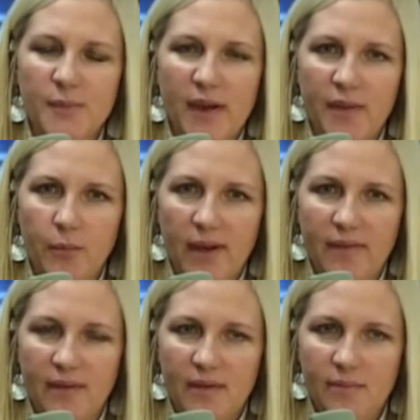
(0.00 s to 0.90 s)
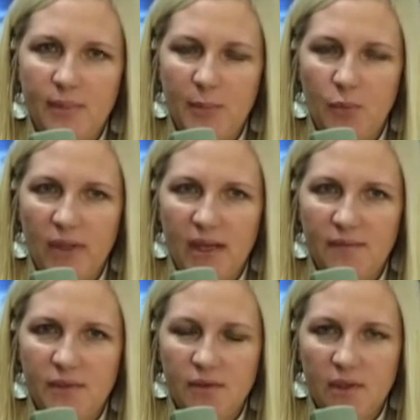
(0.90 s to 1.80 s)
by the way, that people gave
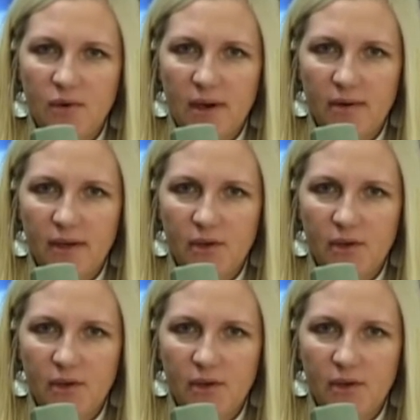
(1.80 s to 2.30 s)
to you that crowded